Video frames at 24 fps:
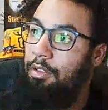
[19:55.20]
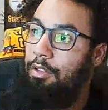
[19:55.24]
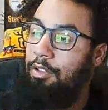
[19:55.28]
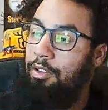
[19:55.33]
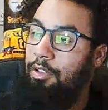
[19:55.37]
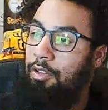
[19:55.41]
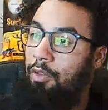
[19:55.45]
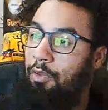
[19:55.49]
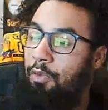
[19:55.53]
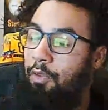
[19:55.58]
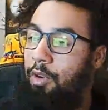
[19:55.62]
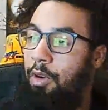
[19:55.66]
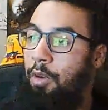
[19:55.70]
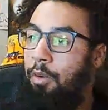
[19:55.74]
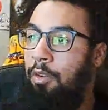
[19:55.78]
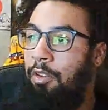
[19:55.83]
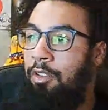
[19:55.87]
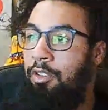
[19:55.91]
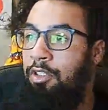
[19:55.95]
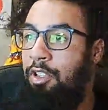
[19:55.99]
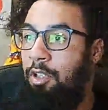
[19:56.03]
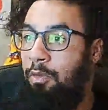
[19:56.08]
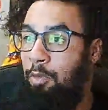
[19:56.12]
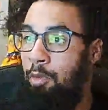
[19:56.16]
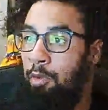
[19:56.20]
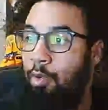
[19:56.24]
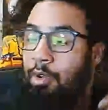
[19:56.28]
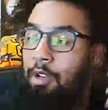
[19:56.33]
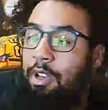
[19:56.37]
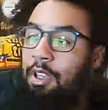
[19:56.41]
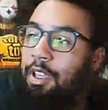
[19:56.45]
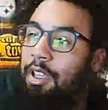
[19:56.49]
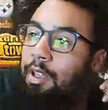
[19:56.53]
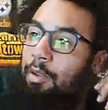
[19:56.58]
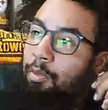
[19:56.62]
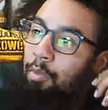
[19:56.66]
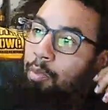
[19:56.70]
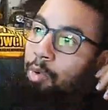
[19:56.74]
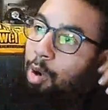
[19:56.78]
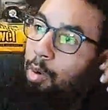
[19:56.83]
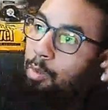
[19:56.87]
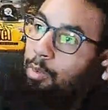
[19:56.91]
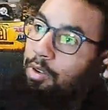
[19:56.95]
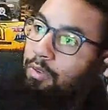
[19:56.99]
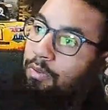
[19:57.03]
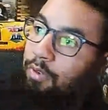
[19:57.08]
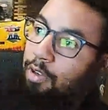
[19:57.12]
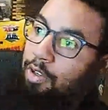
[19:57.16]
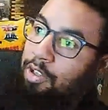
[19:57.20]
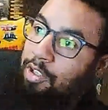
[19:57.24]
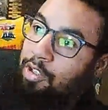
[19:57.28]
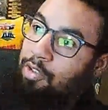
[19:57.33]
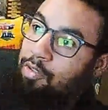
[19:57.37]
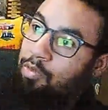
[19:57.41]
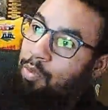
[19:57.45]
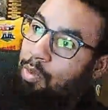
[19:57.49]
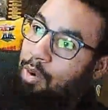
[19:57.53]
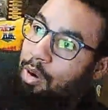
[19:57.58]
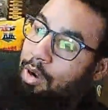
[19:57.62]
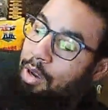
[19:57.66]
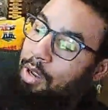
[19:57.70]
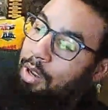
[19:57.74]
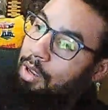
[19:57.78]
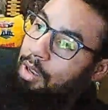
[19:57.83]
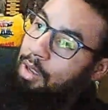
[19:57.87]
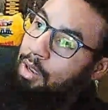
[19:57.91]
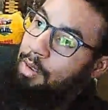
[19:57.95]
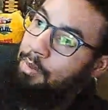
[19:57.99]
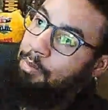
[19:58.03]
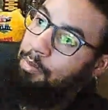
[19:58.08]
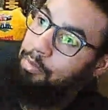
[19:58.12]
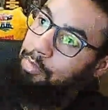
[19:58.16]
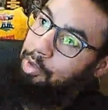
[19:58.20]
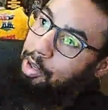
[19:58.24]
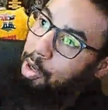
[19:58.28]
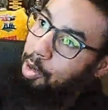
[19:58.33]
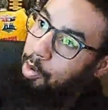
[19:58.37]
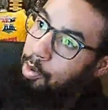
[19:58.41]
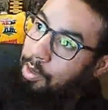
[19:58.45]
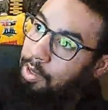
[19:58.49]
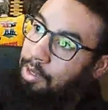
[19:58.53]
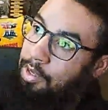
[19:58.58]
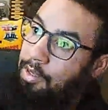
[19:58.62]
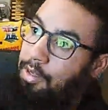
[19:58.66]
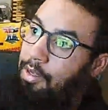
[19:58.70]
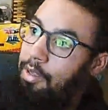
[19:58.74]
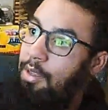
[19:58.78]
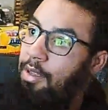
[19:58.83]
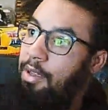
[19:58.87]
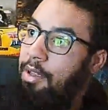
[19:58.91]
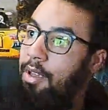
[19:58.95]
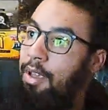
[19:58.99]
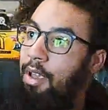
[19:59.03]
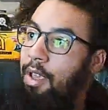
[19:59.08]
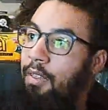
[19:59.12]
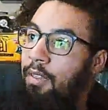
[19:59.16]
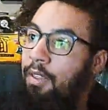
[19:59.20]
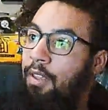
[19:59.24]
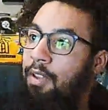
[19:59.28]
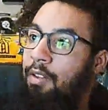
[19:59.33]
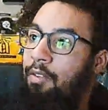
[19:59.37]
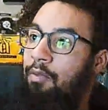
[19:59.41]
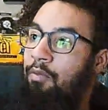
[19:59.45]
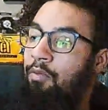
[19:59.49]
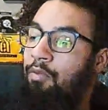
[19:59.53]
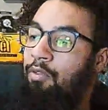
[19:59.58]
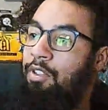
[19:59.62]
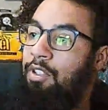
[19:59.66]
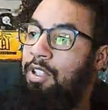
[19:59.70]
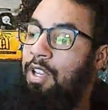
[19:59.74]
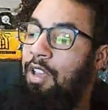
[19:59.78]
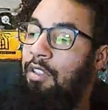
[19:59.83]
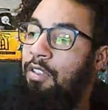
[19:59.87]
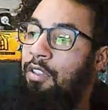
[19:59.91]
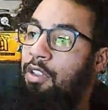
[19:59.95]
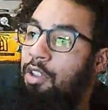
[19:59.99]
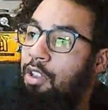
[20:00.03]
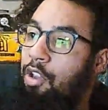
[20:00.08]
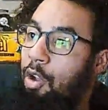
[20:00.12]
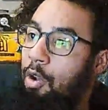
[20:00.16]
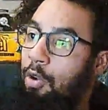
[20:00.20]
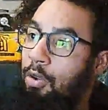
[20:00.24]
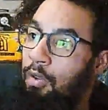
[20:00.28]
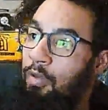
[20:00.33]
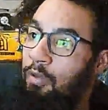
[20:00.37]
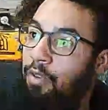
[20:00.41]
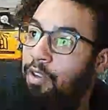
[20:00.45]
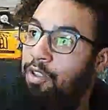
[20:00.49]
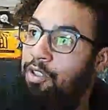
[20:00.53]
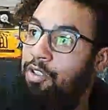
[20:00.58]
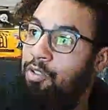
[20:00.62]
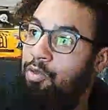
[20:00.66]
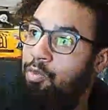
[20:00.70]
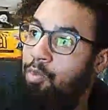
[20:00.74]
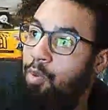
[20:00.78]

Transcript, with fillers: So far, we're going to get Roman versus Cody, and then Seth and Cody versus